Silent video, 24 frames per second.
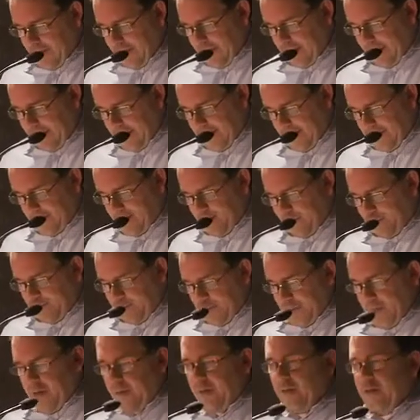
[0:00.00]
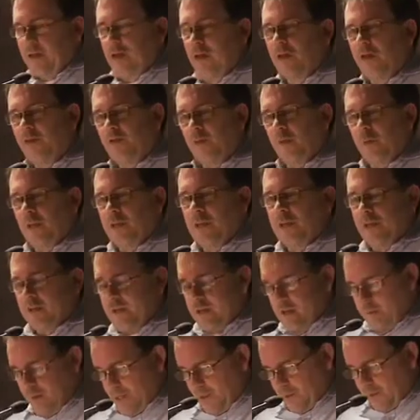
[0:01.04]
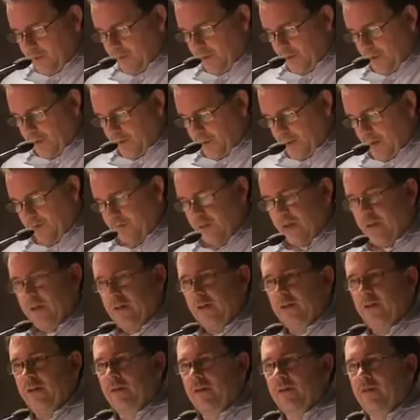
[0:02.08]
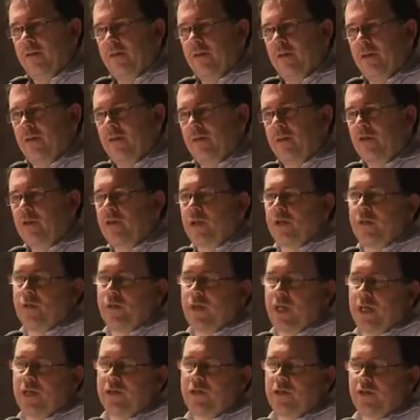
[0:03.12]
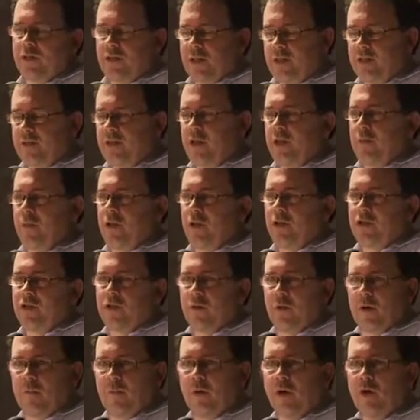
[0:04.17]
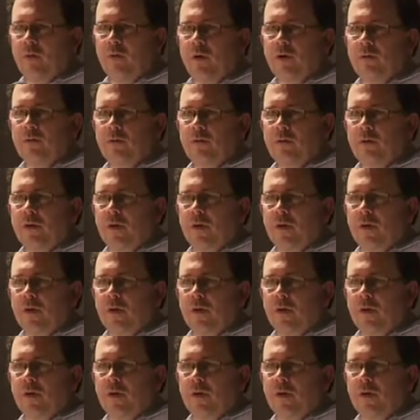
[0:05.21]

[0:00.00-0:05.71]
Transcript: And the other thing we did at TBD was focus heavily on using location, as I said, but also on mobile.